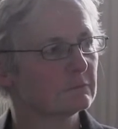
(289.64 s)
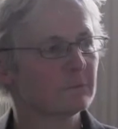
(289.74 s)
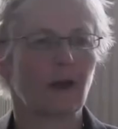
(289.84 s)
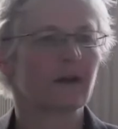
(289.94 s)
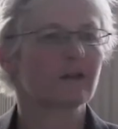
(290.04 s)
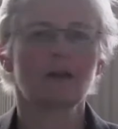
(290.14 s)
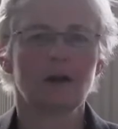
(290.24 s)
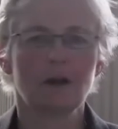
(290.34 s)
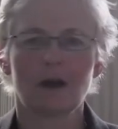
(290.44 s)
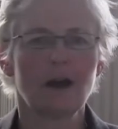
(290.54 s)
But
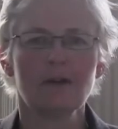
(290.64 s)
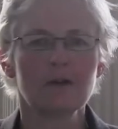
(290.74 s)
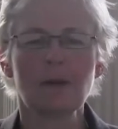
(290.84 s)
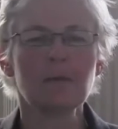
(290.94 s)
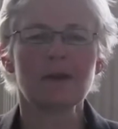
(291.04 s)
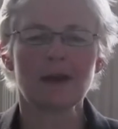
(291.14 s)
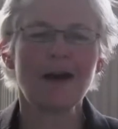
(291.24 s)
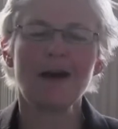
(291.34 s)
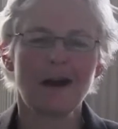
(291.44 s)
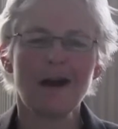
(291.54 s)
I can't remember the
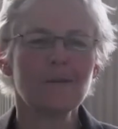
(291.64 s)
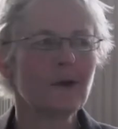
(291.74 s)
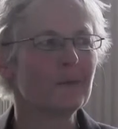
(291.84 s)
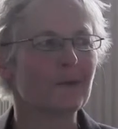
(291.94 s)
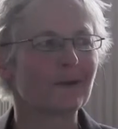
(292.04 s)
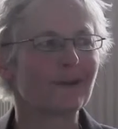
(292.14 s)
aha moment.